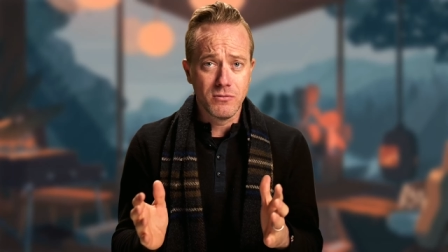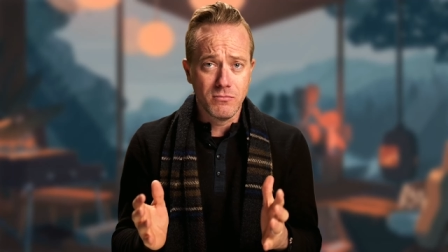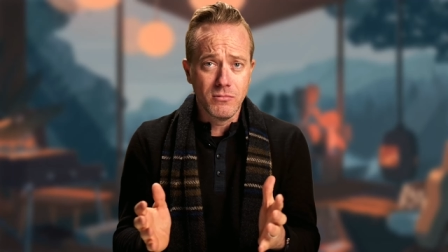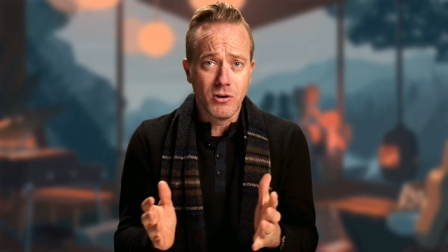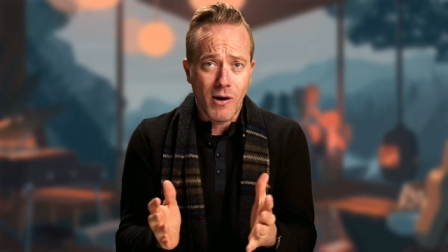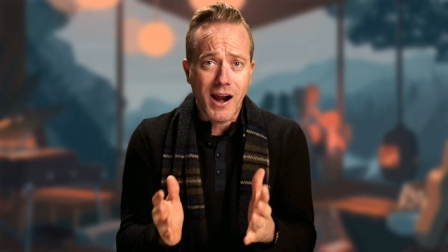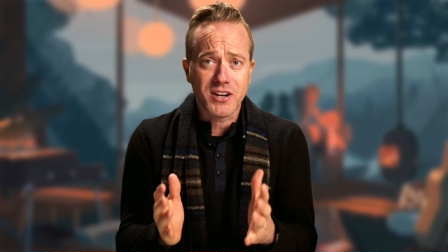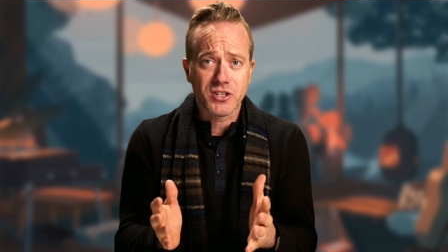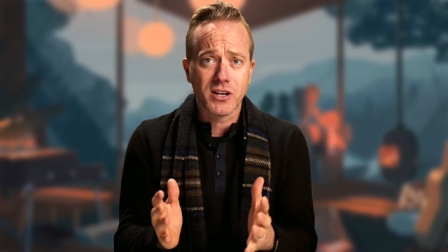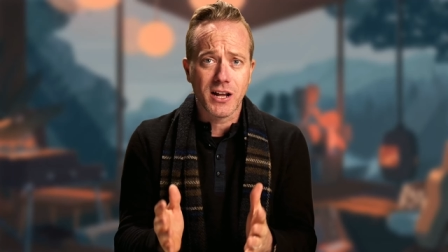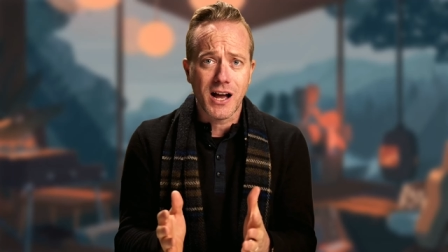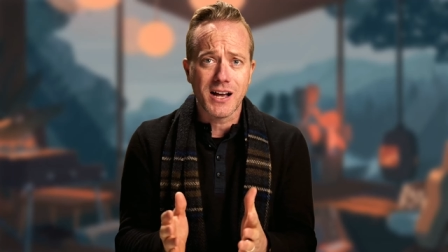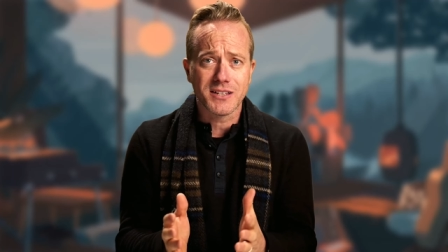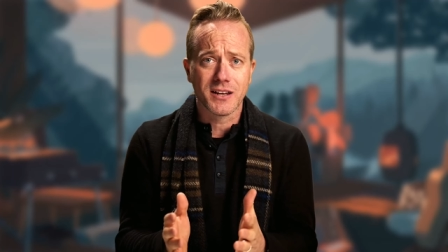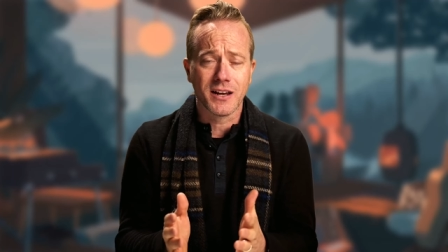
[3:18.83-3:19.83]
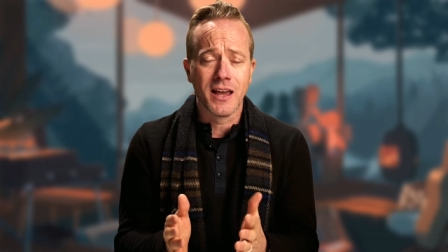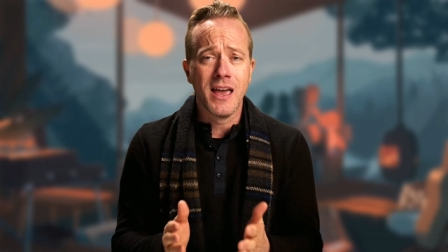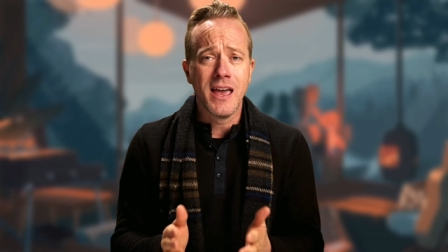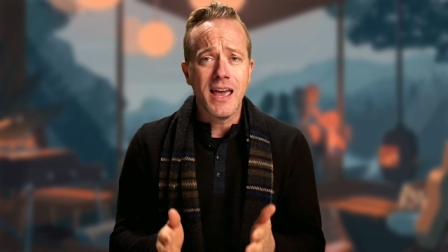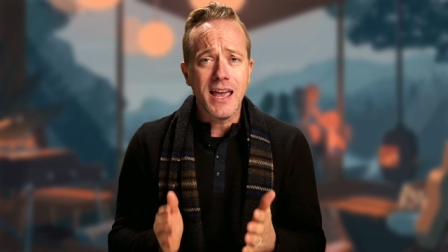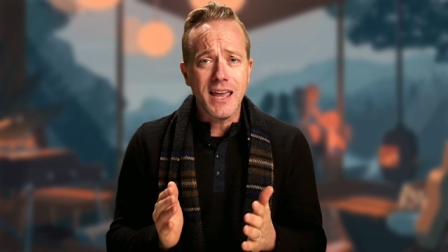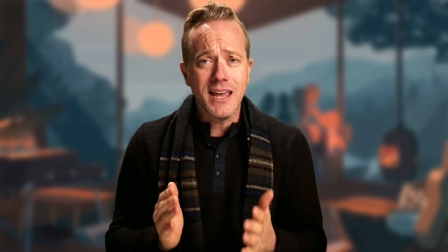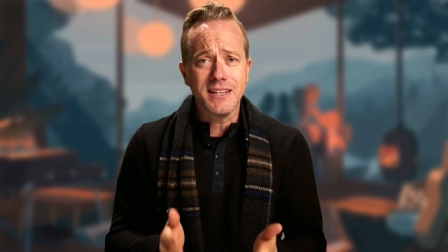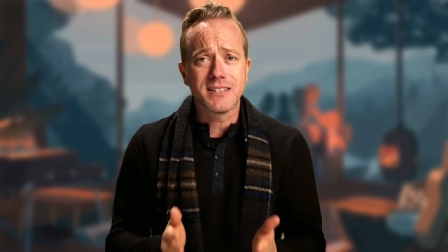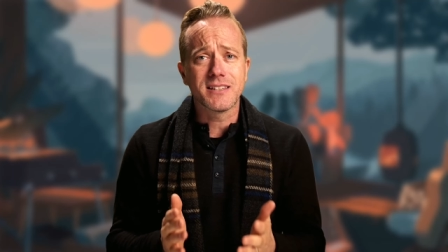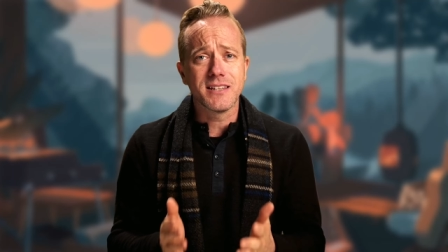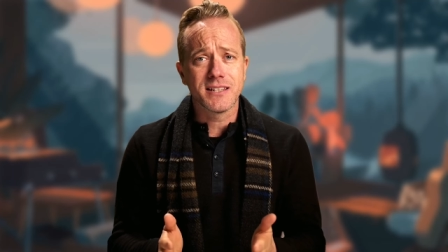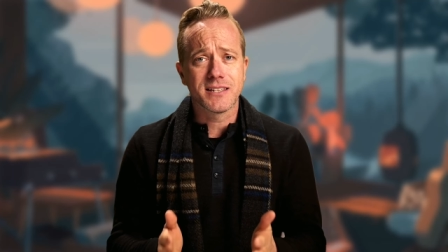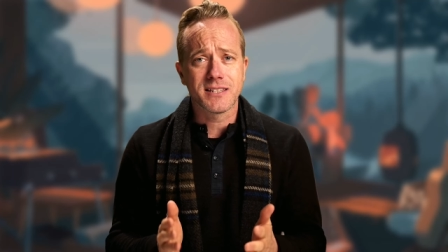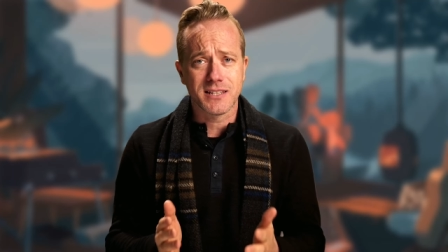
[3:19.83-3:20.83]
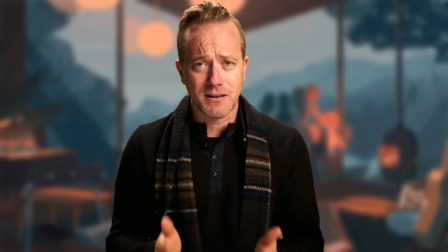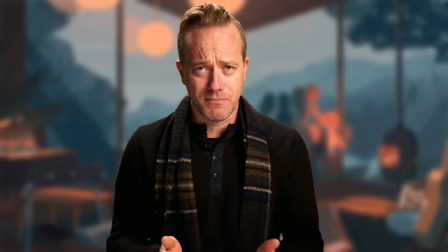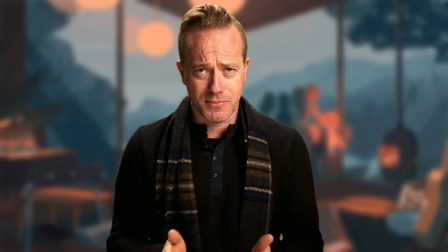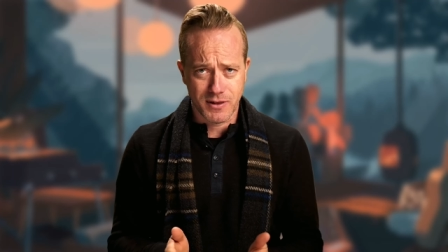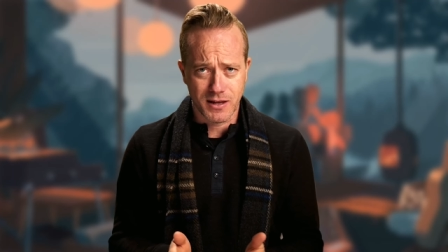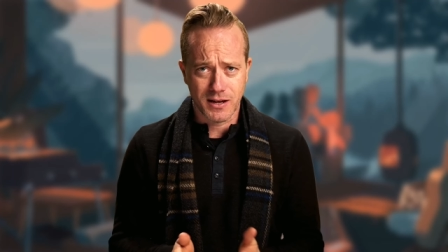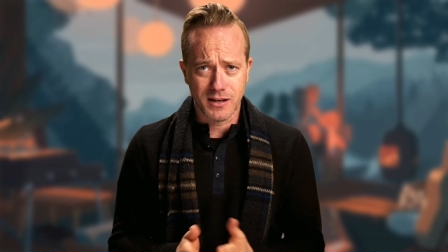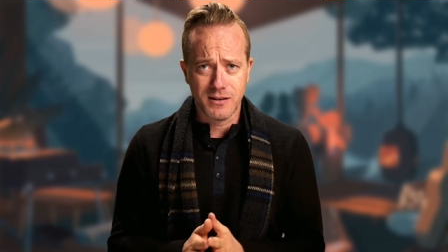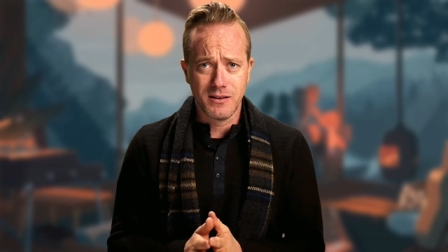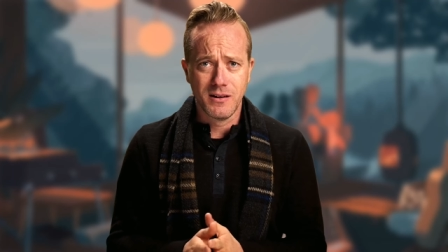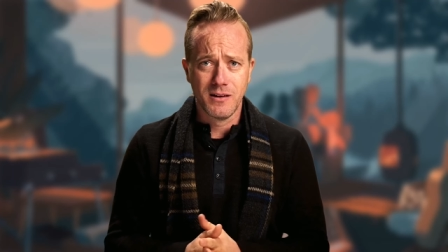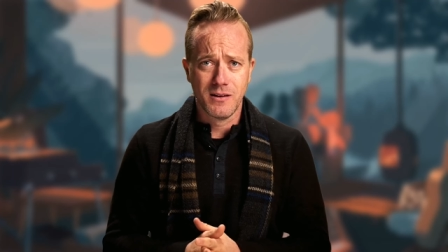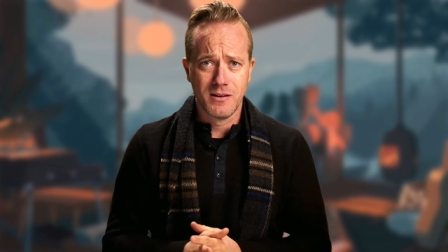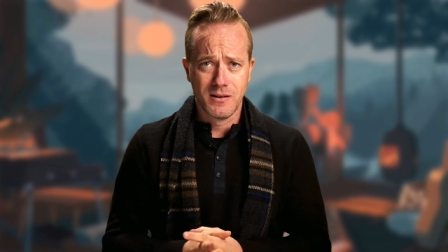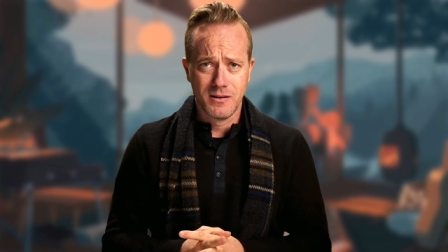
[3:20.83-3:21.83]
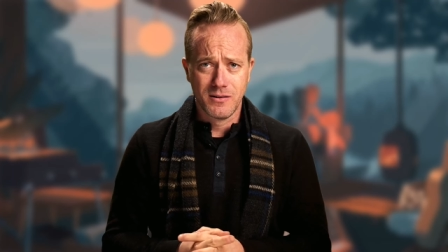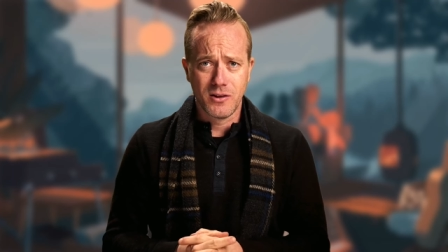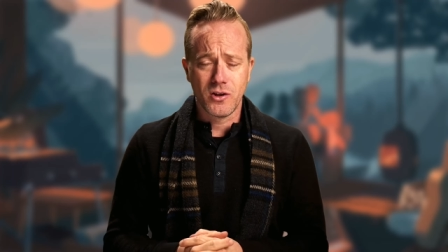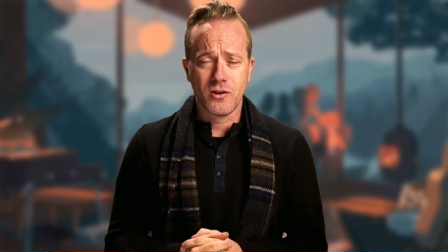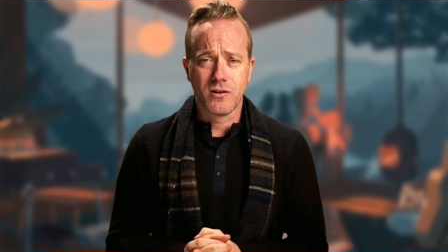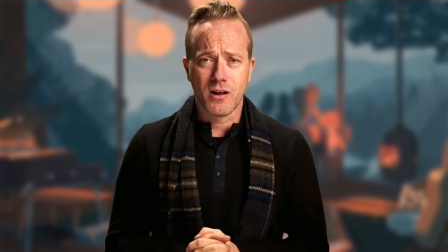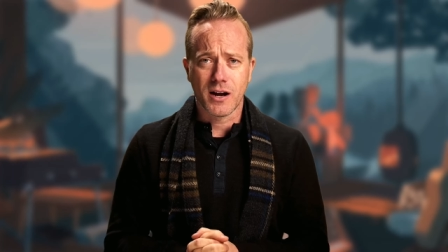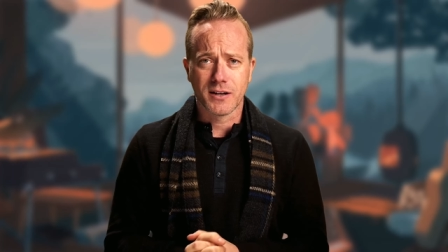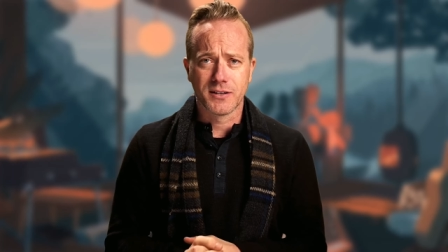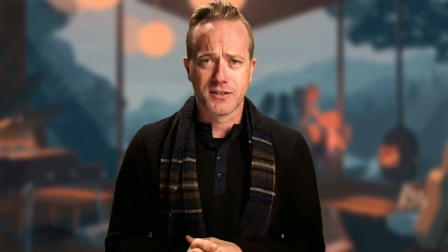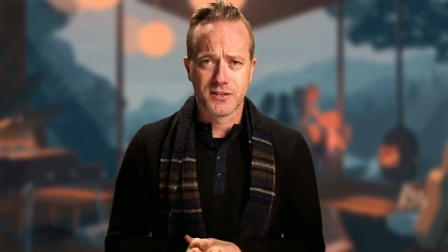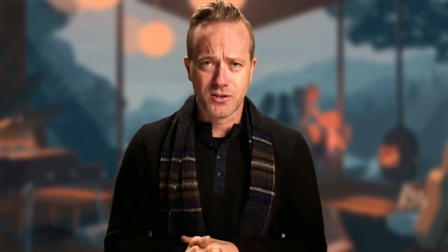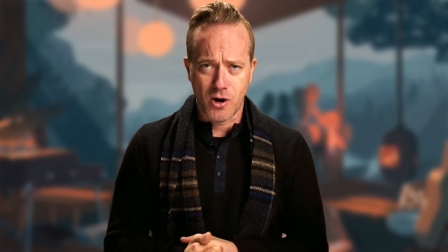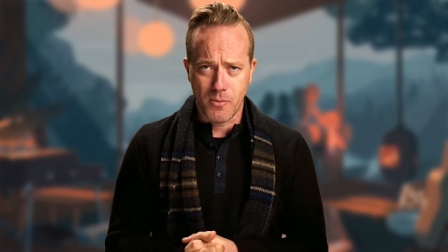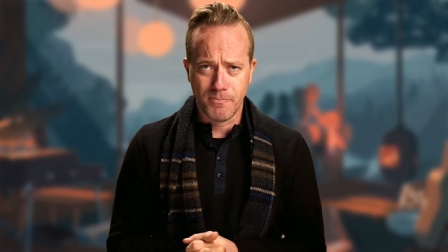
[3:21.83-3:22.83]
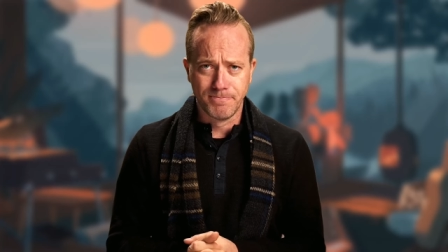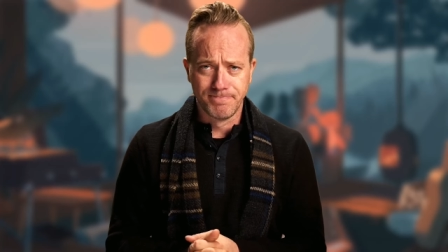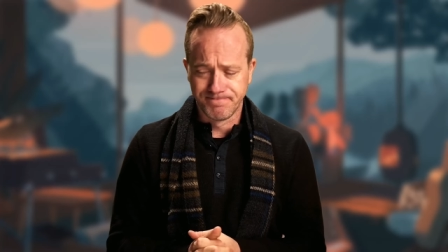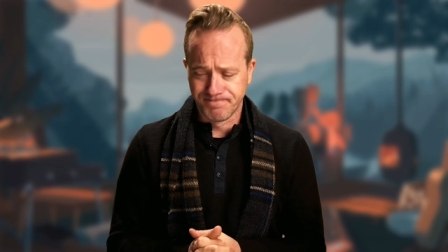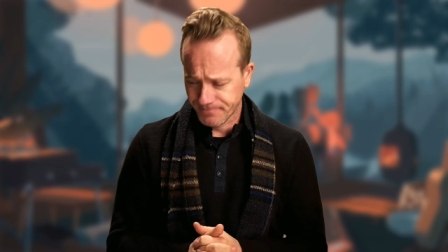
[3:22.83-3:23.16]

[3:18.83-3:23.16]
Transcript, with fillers: You're actually asking, Is this something that you'd like to stop?